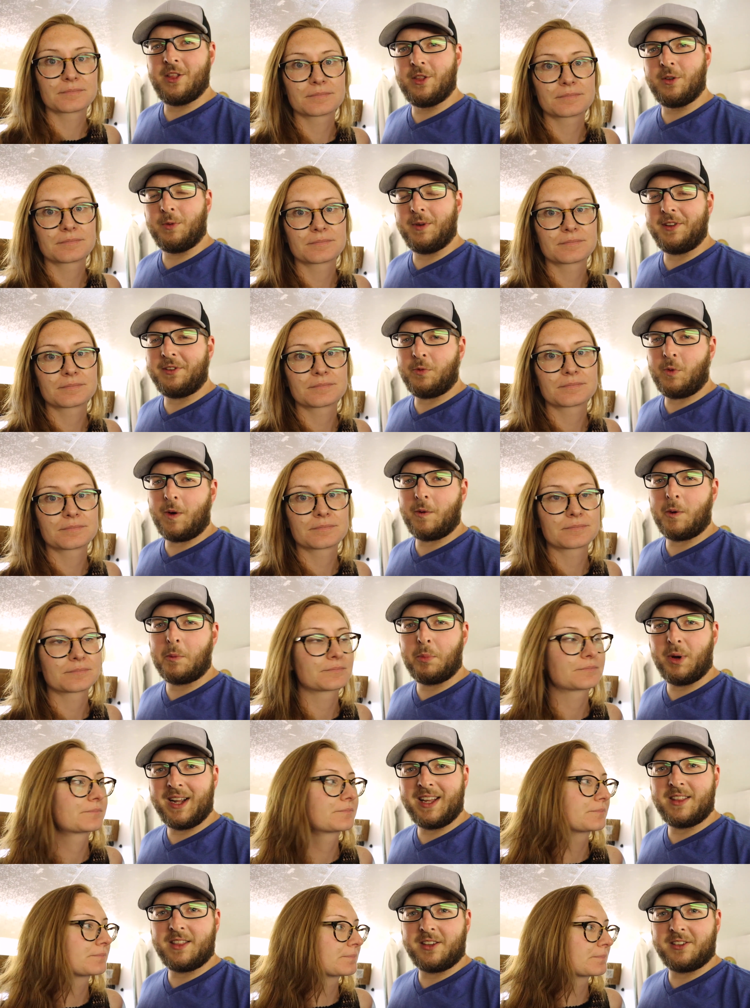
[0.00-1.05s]
Speaker 1: The reason why we're
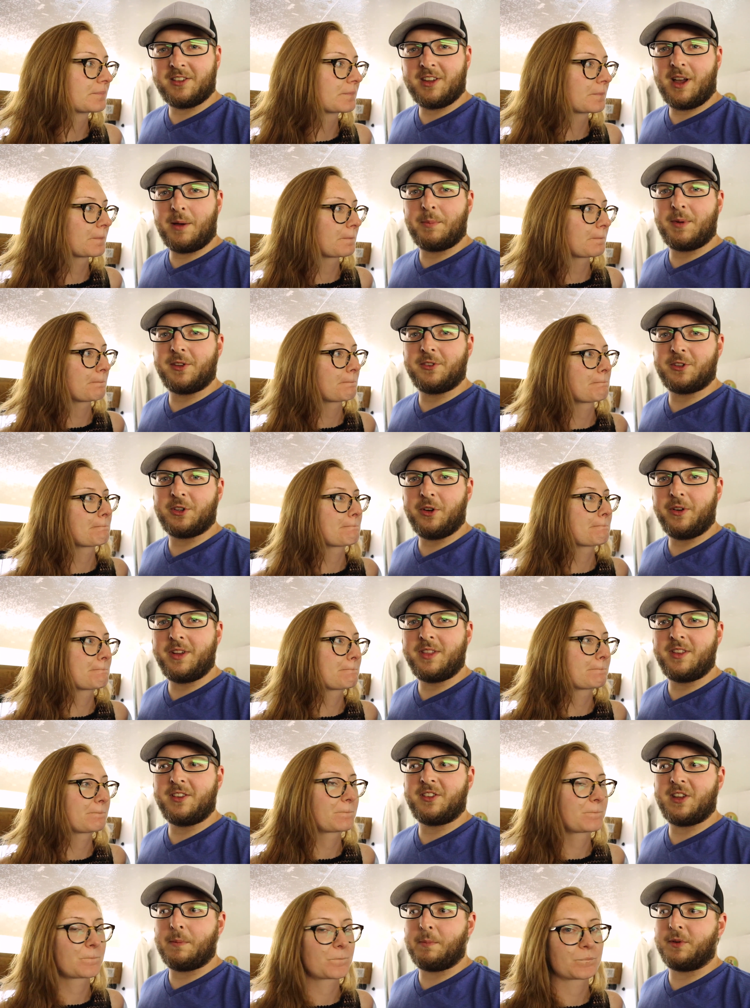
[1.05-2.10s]
bringing this up is
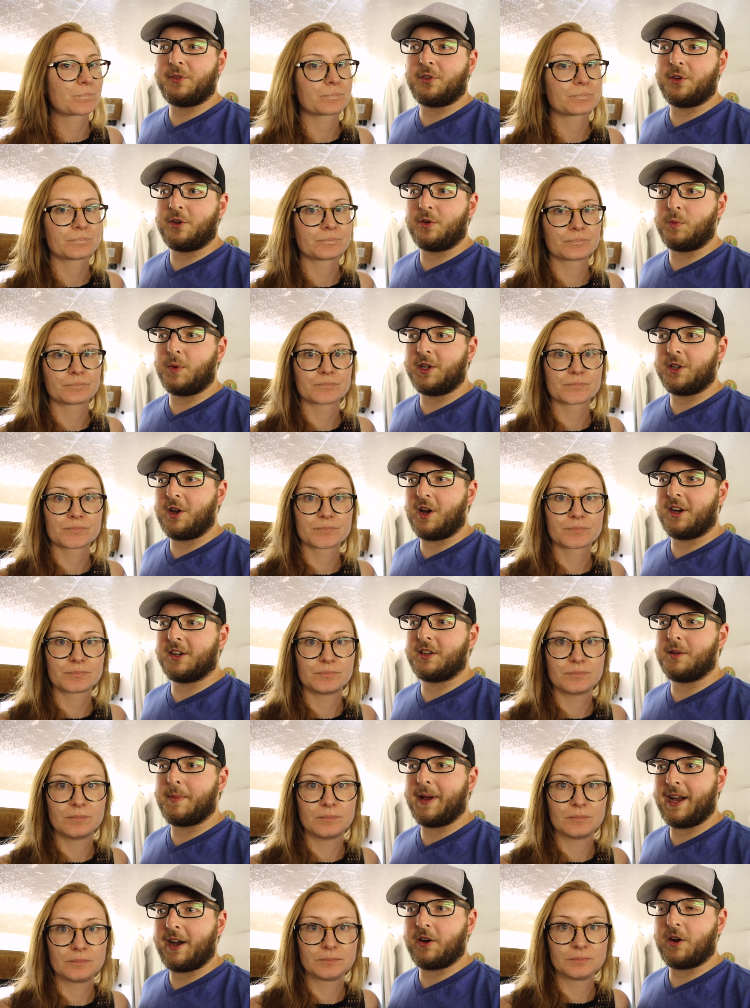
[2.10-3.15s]
during this episode, we
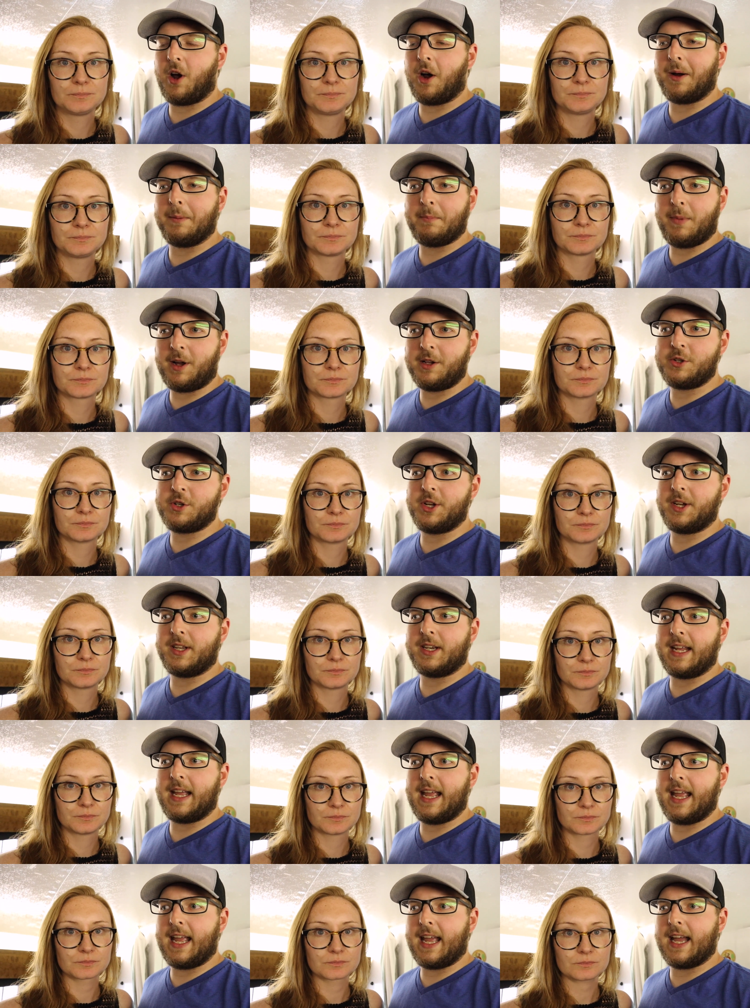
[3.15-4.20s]
talked about our
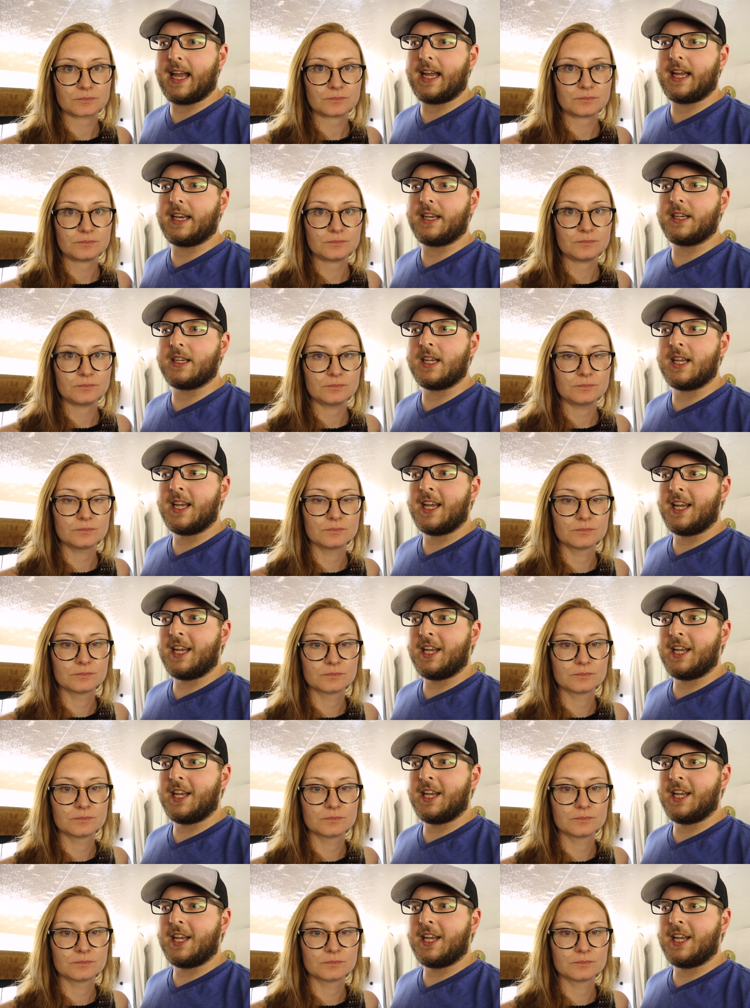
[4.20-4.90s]
budget, and,